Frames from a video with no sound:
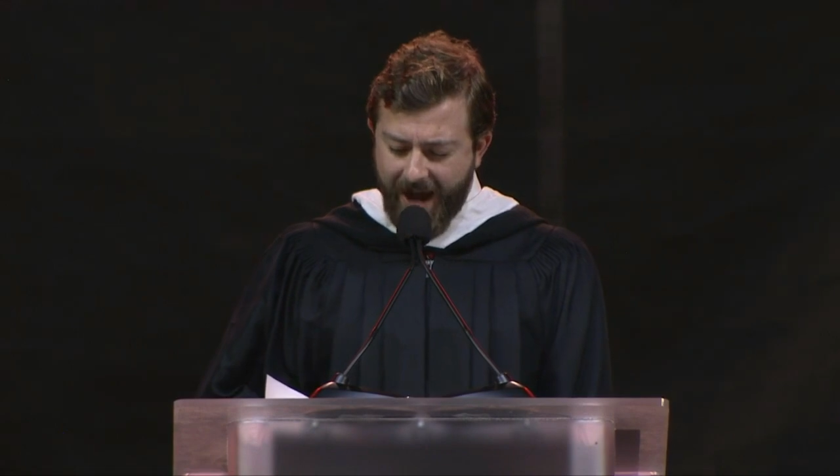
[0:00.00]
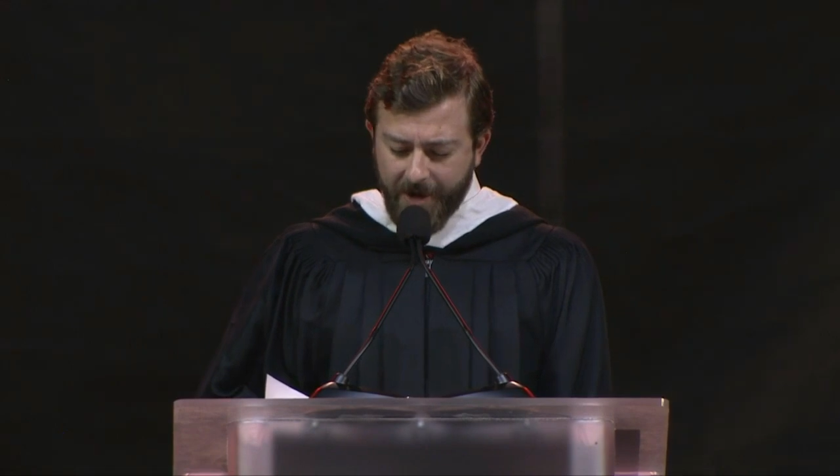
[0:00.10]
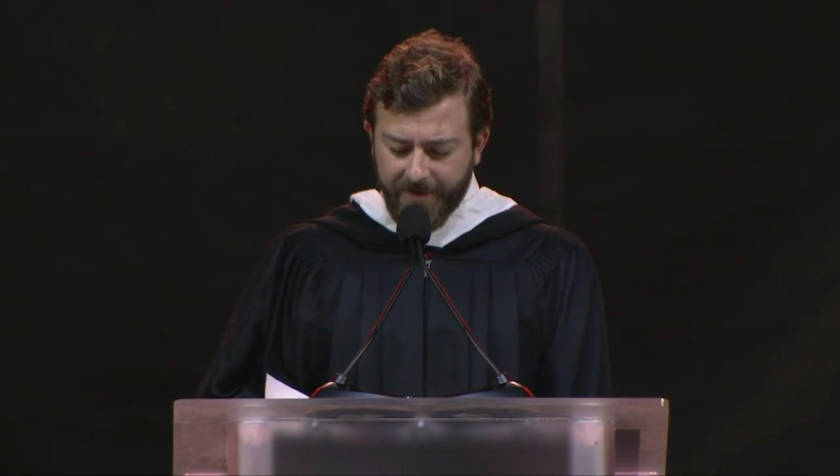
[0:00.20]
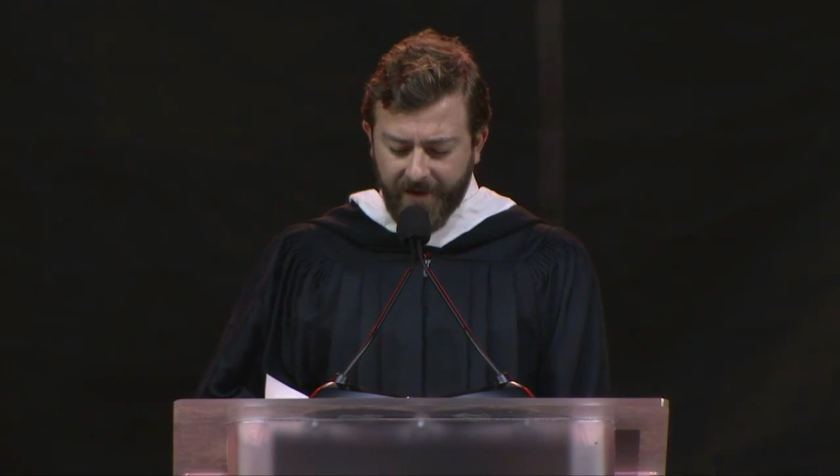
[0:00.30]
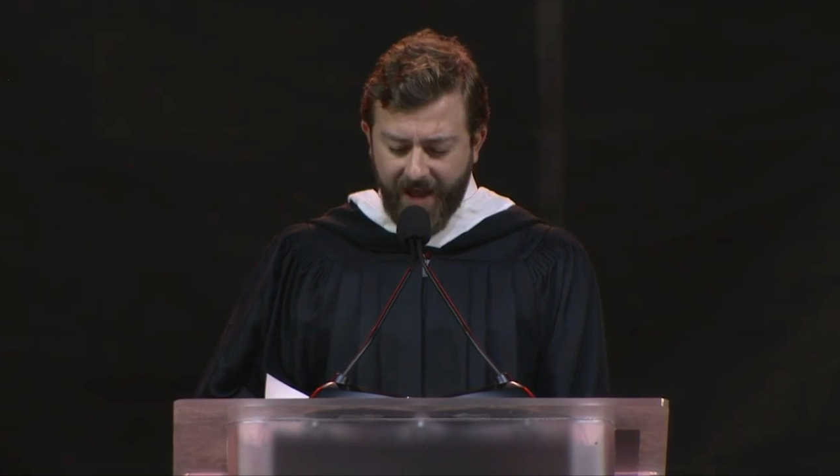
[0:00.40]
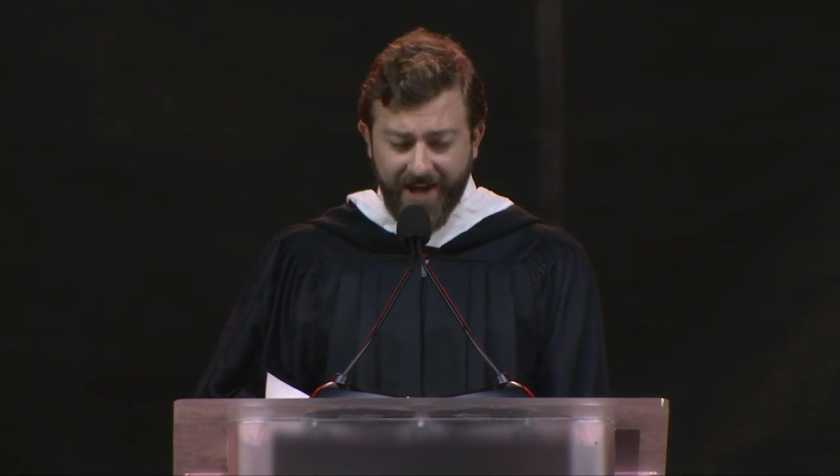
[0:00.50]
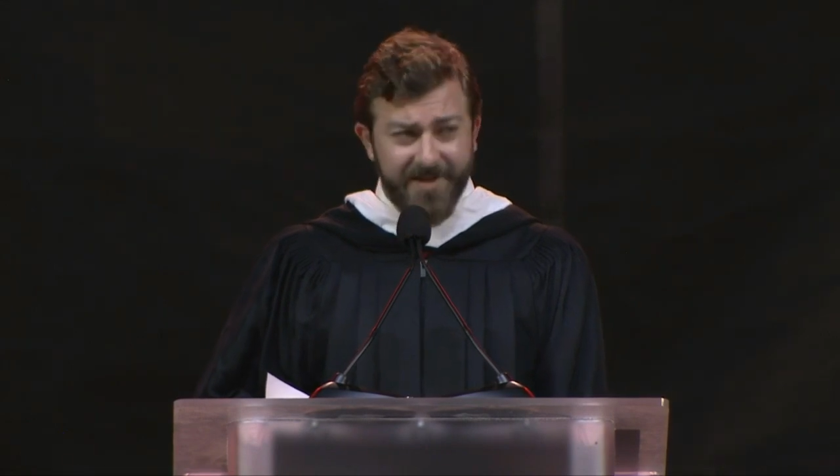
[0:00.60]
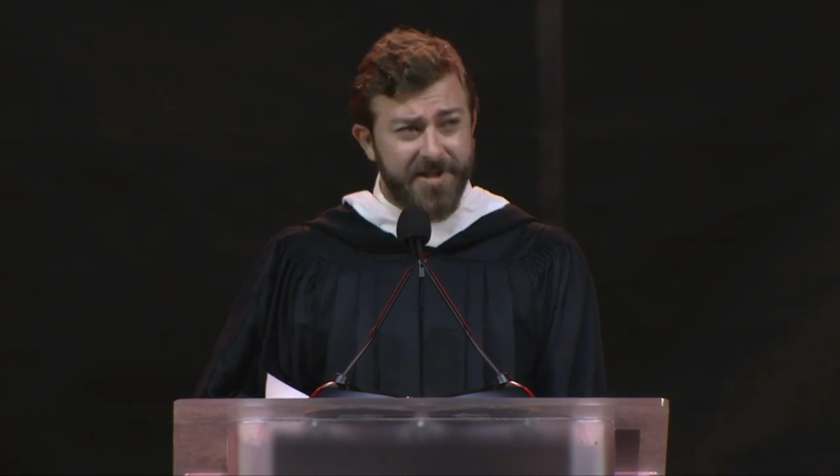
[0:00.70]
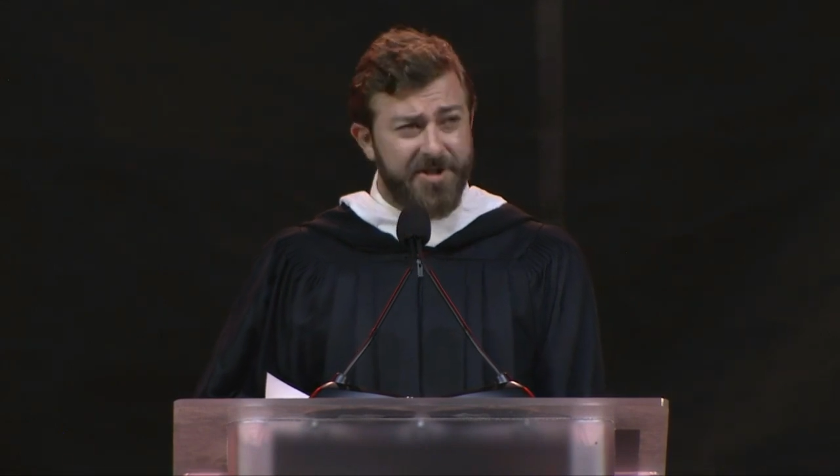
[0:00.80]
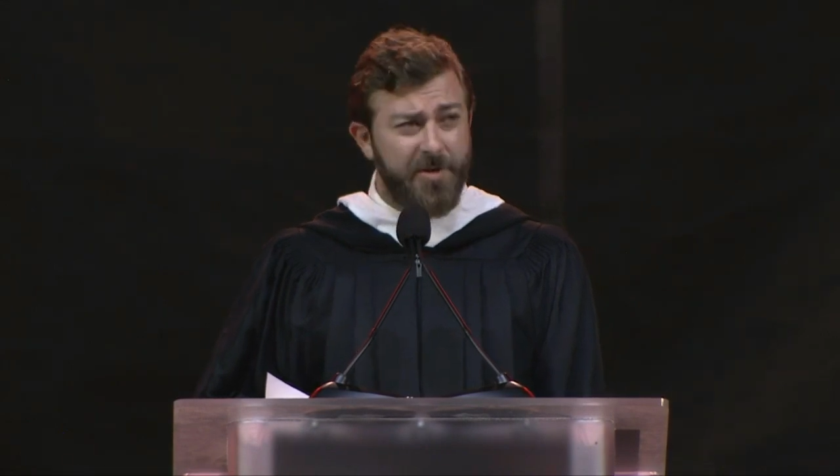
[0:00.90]
out of
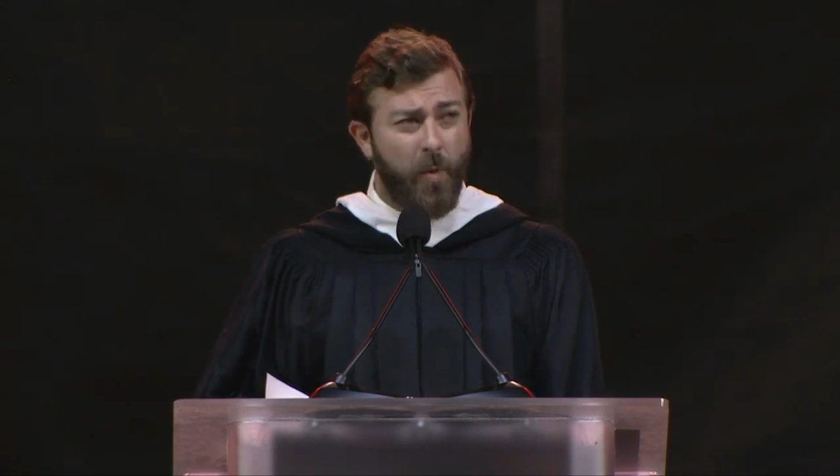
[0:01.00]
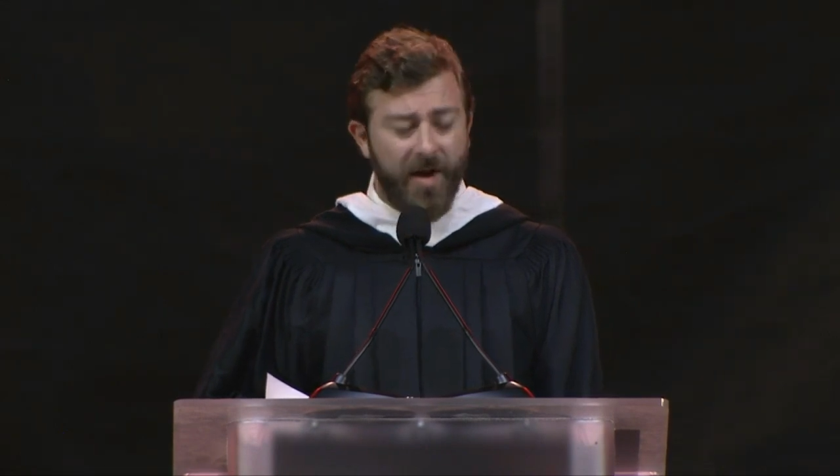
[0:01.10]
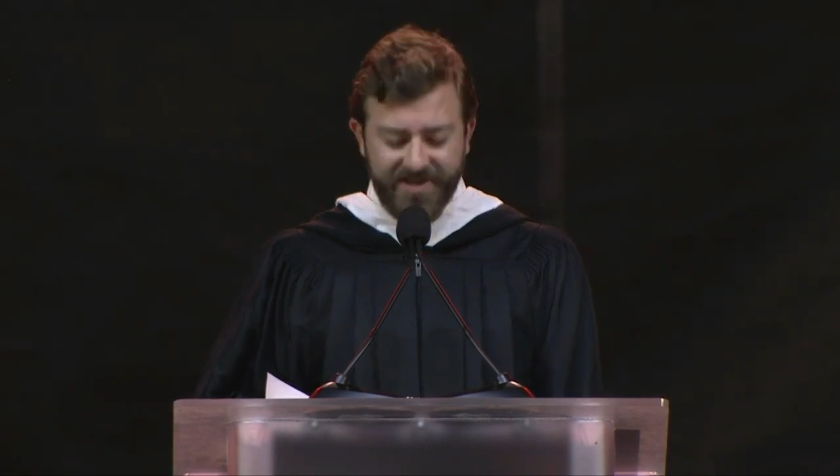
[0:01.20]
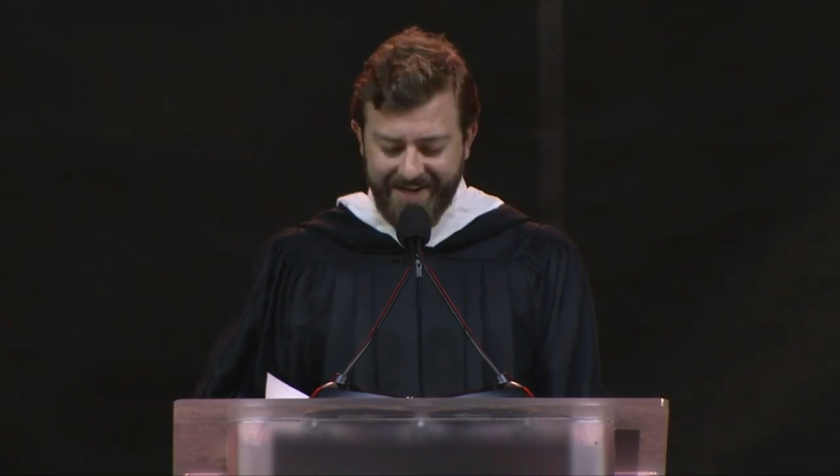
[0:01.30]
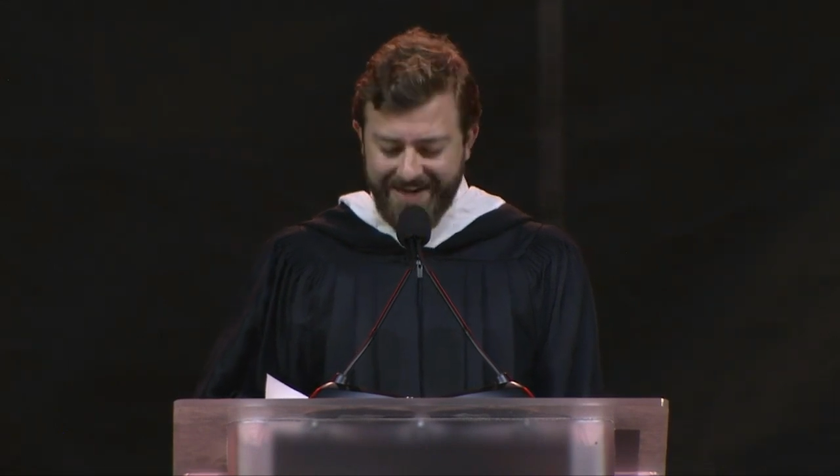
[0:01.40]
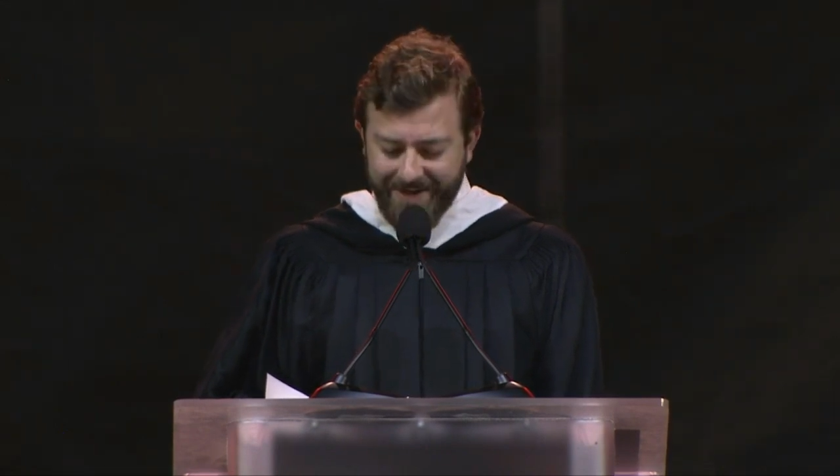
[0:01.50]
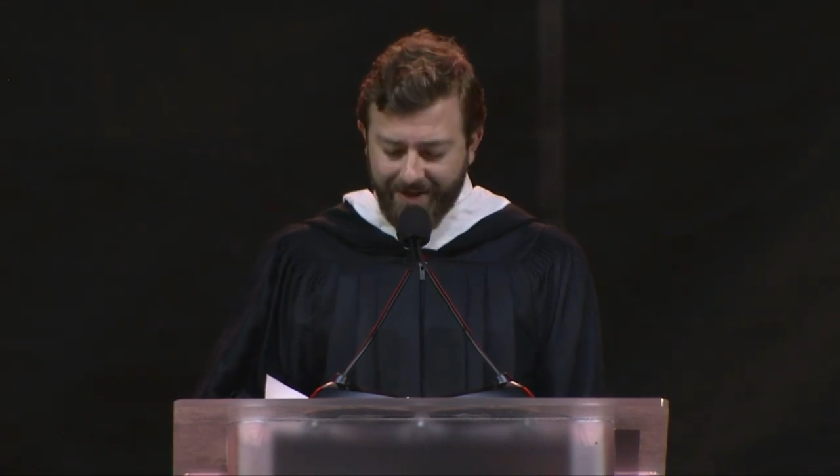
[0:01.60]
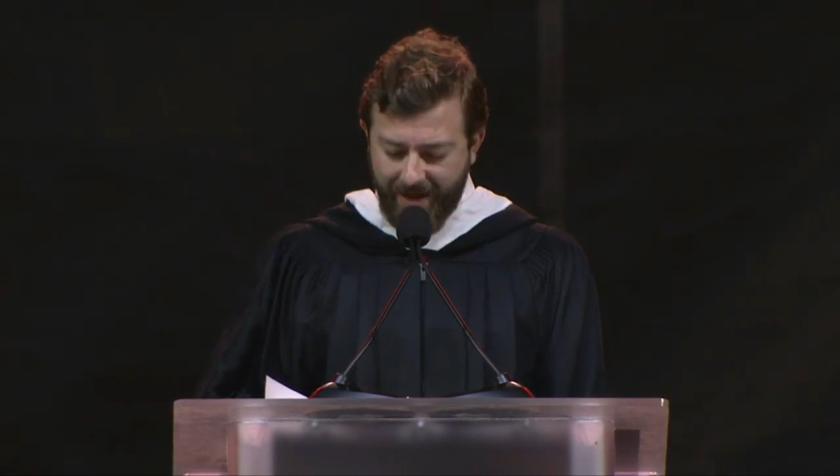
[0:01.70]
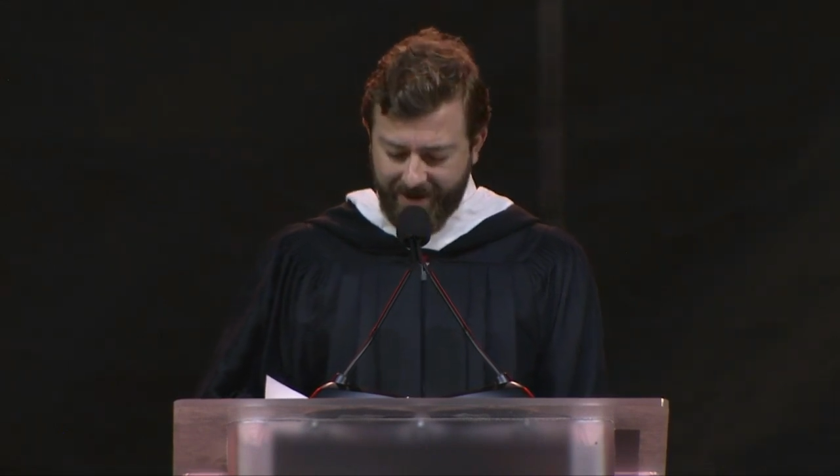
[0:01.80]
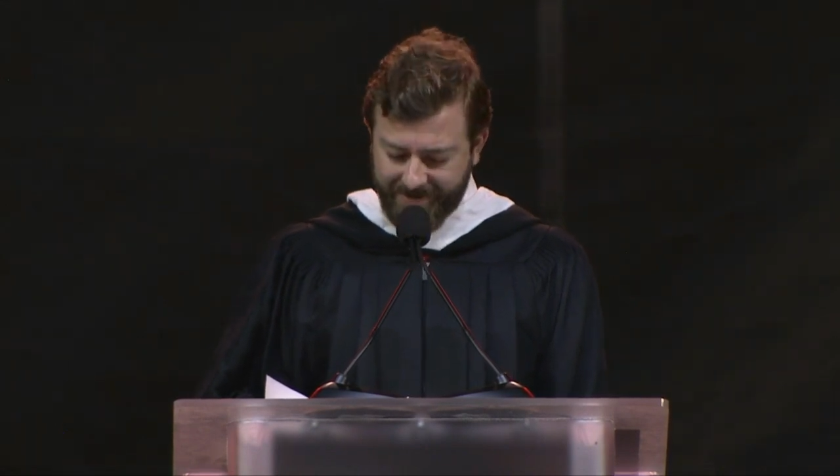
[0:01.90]
class as she was in
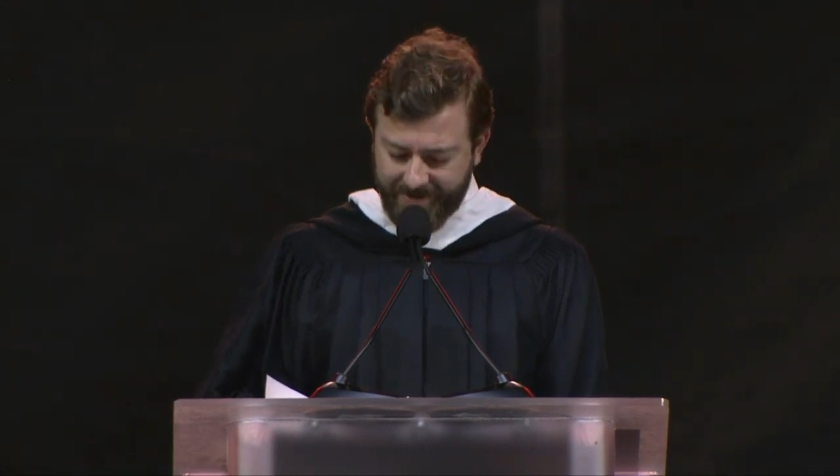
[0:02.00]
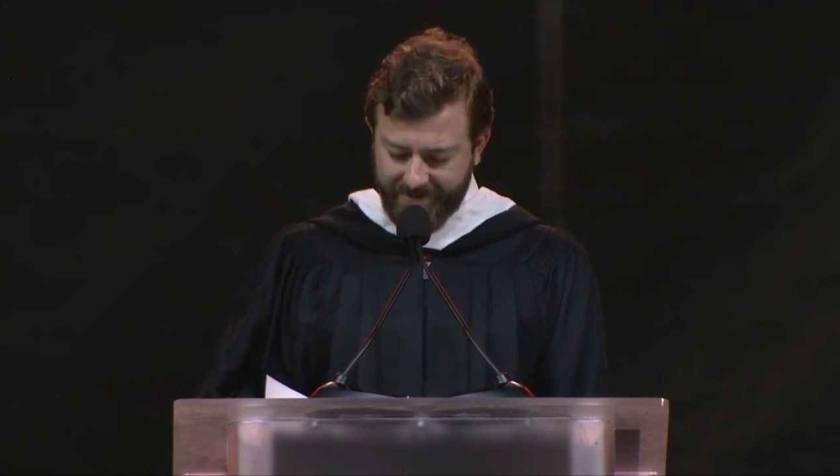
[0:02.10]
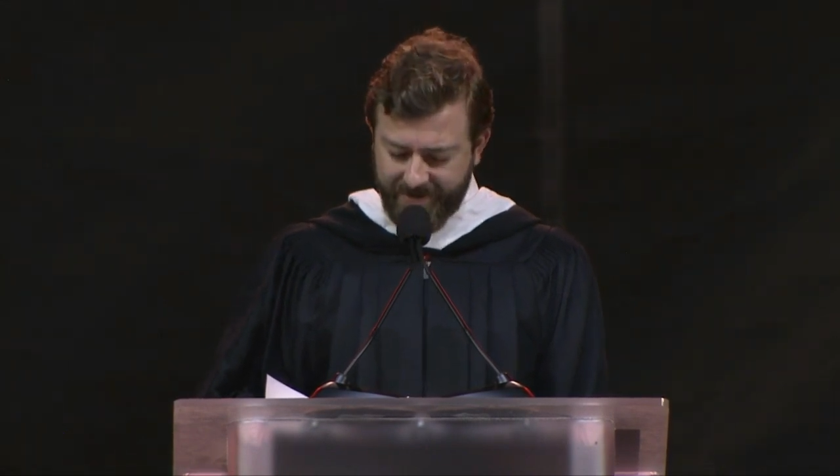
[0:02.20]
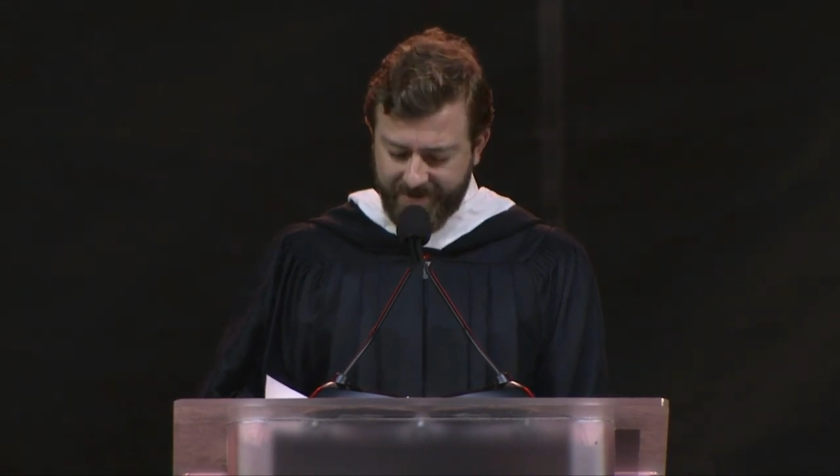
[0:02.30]
class,